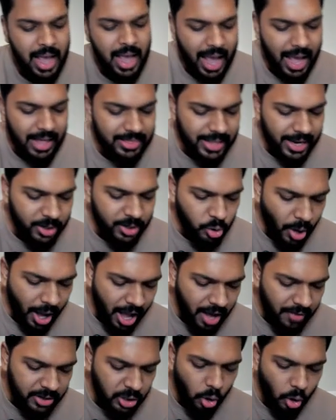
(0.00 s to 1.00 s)
and then you
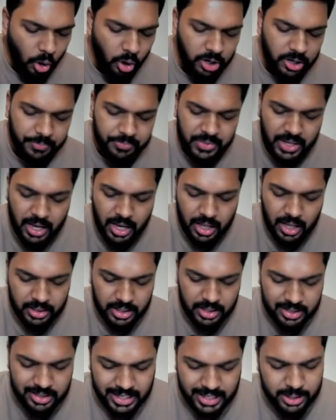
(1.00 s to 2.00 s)
have in all the
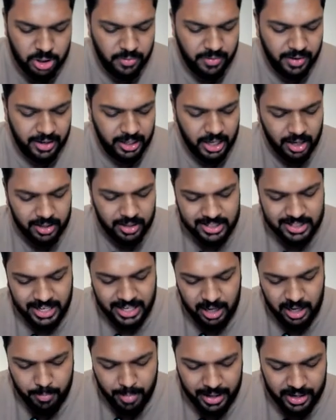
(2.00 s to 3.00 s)
states of India
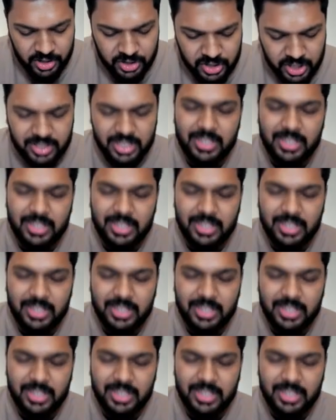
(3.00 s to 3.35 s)
state benches,